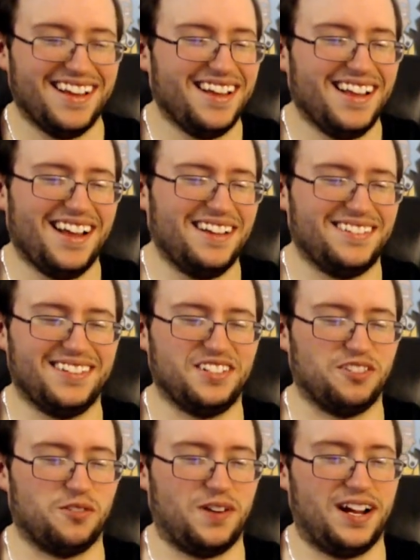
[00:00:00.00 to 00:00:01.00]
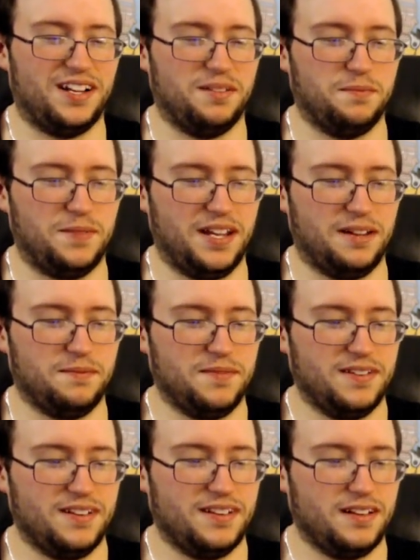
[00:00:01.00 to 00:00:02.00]
That's such a random meme.
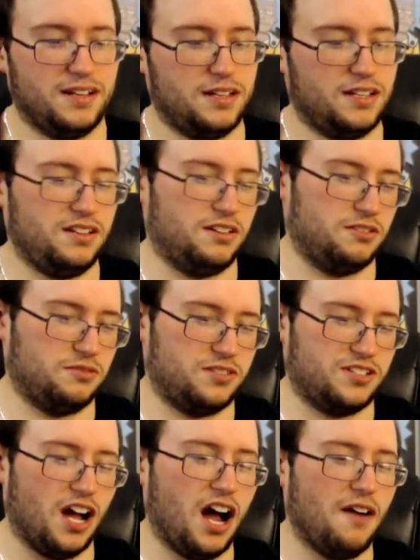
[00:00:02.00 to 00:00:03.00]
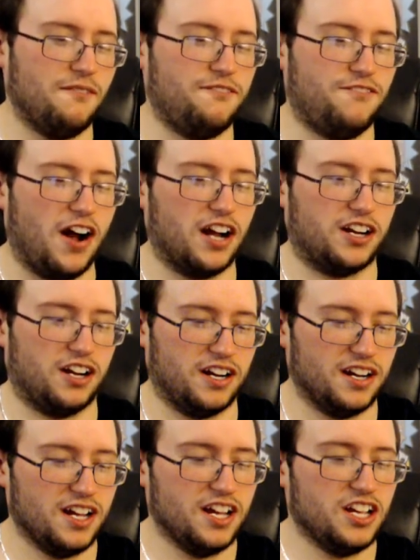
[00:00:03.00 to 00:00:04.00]
You dumb fucker.
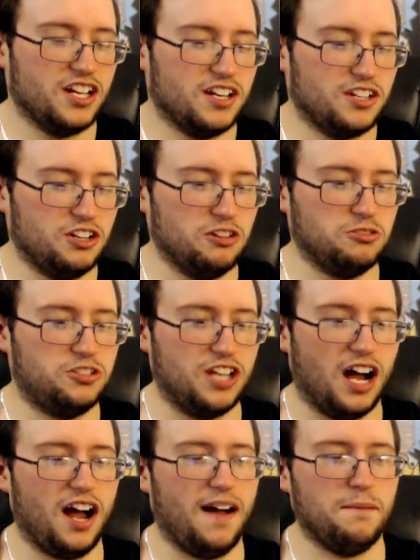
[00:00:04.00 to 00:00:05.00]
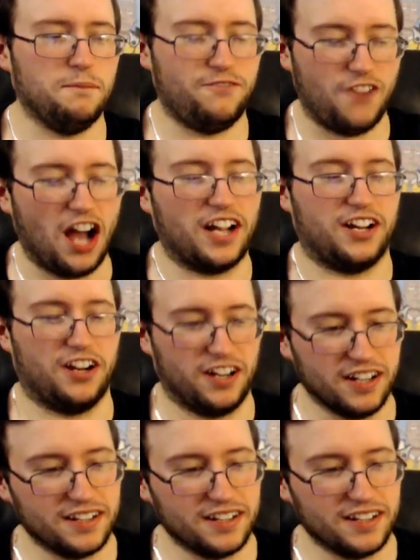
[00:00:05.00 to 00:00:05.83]
You dumb fucker.